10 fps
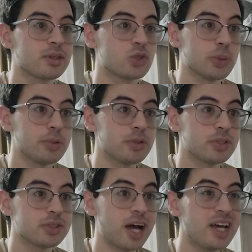
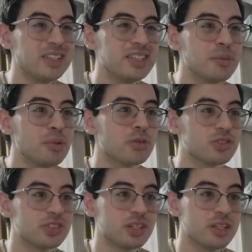Triple
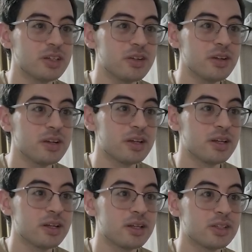Tipler cylinder,
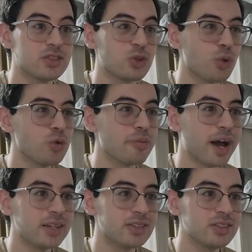solar
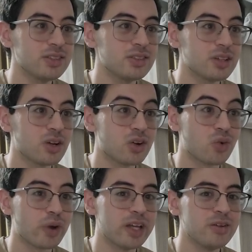masses
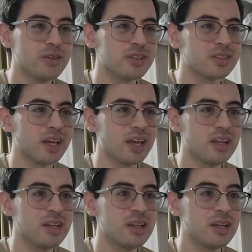greater than 10,
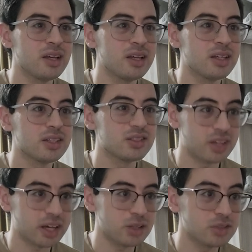
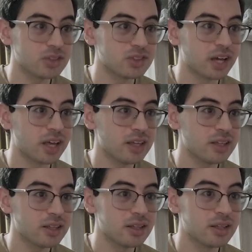cycles a
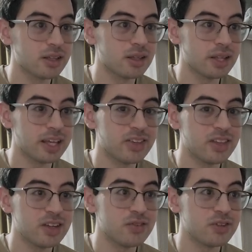second, length
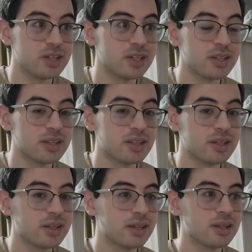infinite.
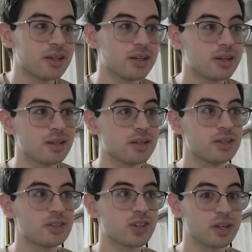
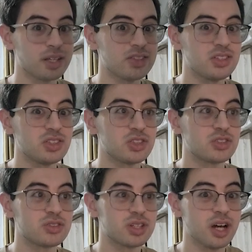So I guess he's
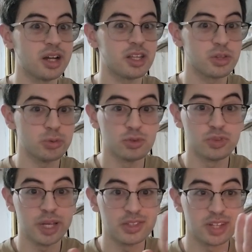just cutting through
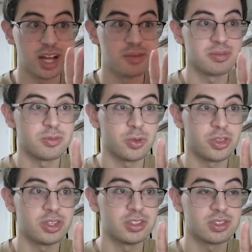space-time
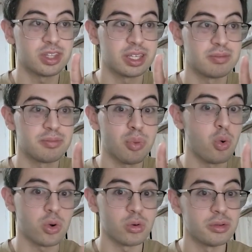with this like
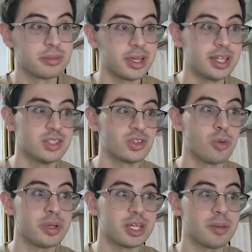portal, and he's
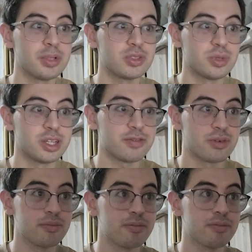opening up into a
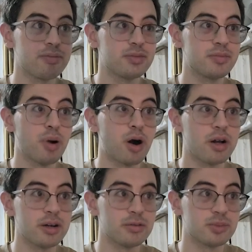different
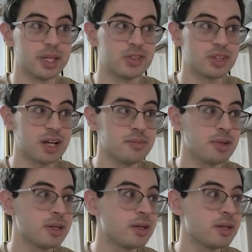part of space-time,